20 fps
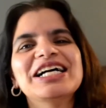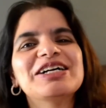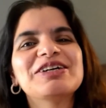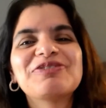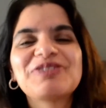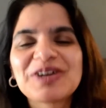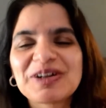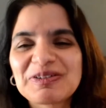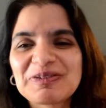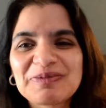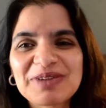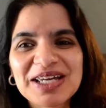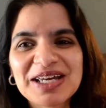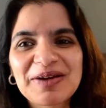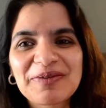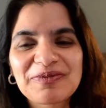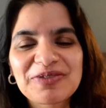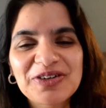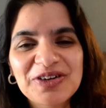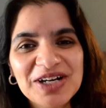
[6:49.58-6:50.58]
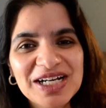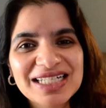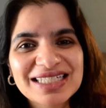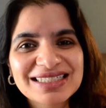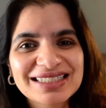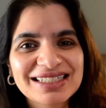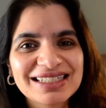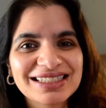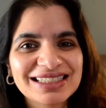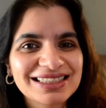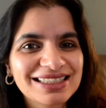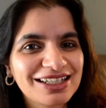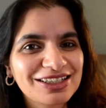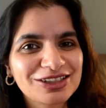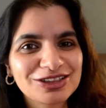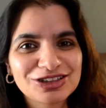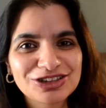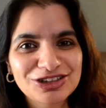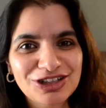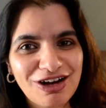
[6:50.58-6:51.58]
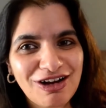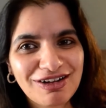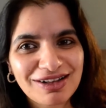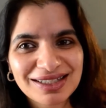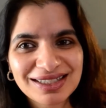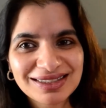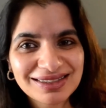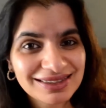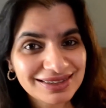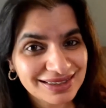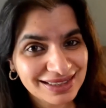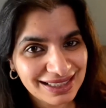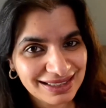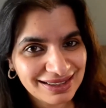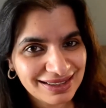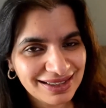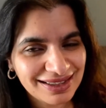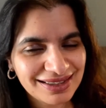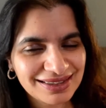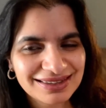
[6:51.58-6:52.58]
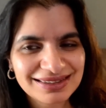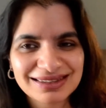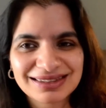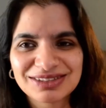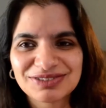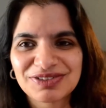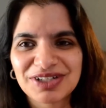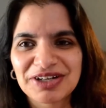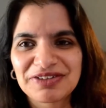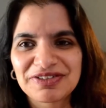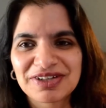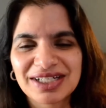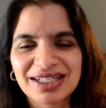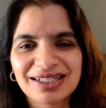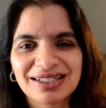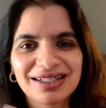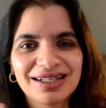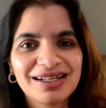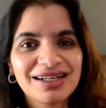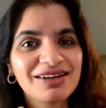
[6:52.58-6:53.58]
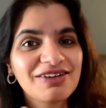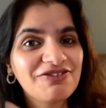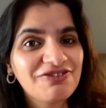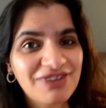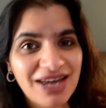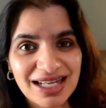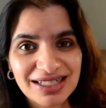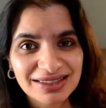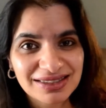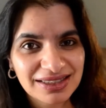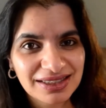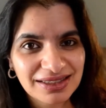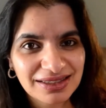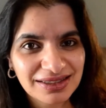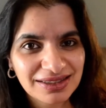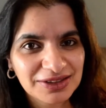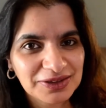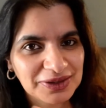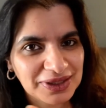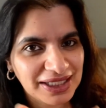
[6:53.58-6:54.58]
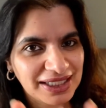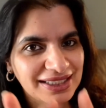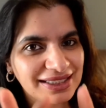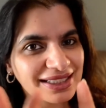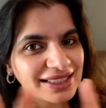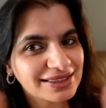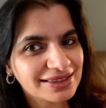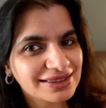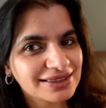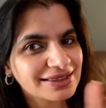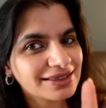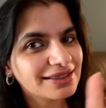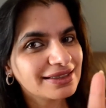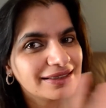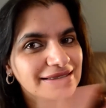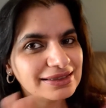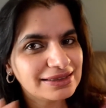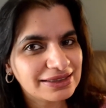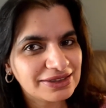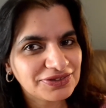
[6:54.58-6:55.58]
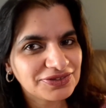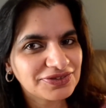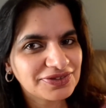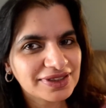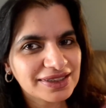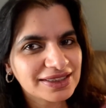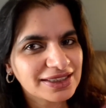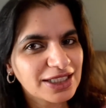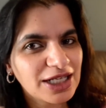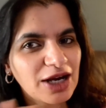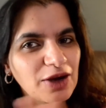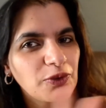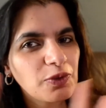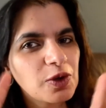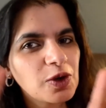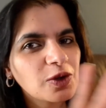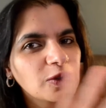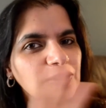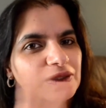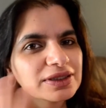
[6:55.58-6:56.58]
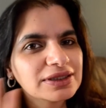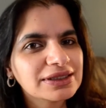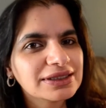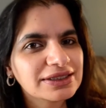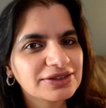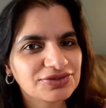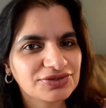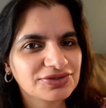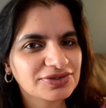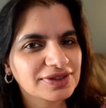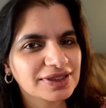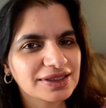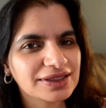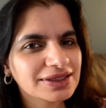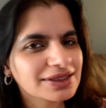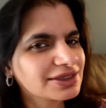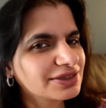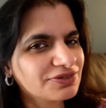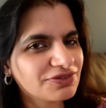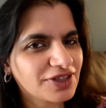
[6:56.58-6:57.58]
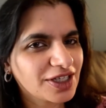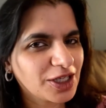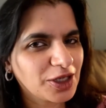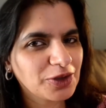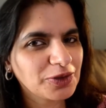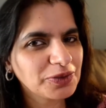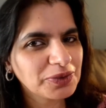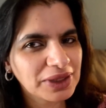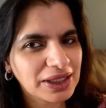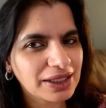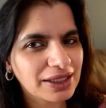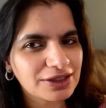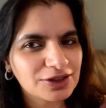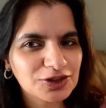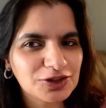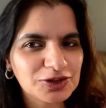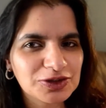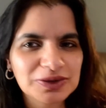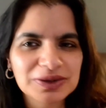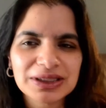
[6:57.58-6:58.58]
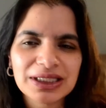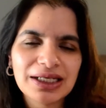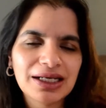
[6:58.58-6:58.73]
For us, it's either chocolate, Kit Kat, this is favorite, Fanta, okay, that's a whole different video that I'll shoot,